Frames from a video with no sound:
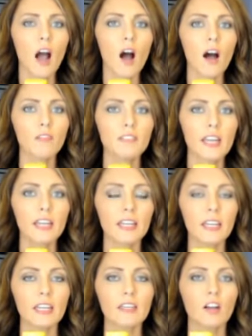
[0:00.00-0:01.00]
off
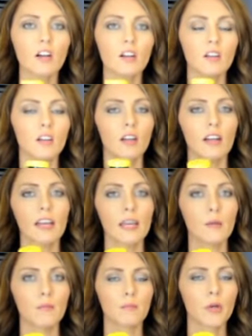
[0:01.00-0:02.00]
taking
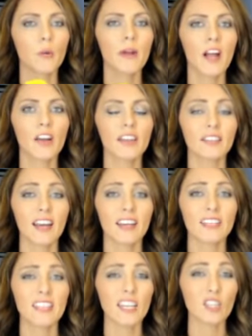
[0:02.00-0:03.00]
a probiotic that
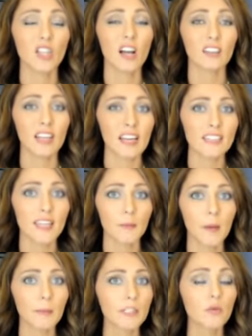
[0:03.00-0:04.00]
contained a lot less, like
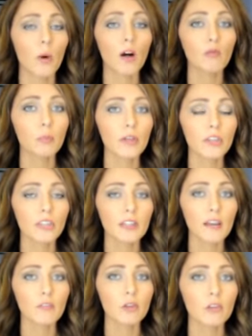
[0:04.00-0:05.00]
maybe 12 billion
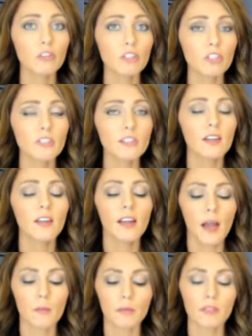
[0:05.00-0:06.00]
live cultures.
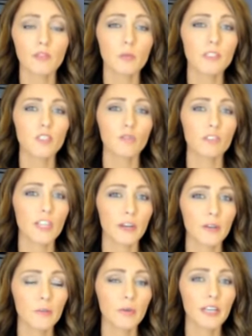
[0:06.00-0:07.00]
I believe it was the
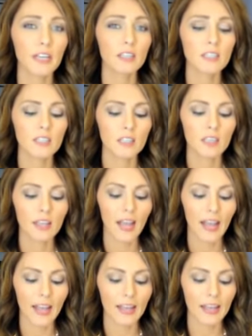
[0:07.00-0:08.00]
Ruteri brand,
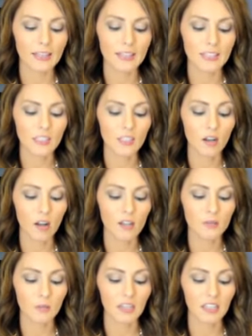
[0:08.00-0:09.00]
and it didn't
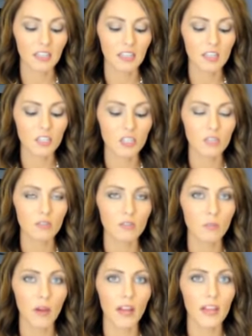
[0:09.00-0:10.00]
cause me any issues,
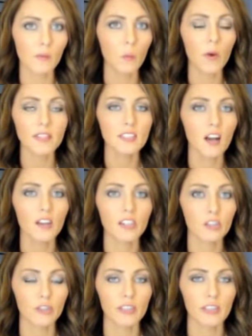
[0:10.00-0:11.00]
but it was not
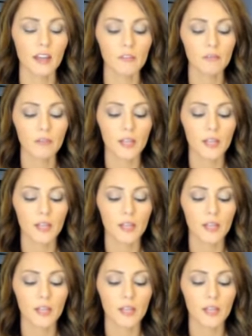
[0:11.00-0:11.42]
nearly enough.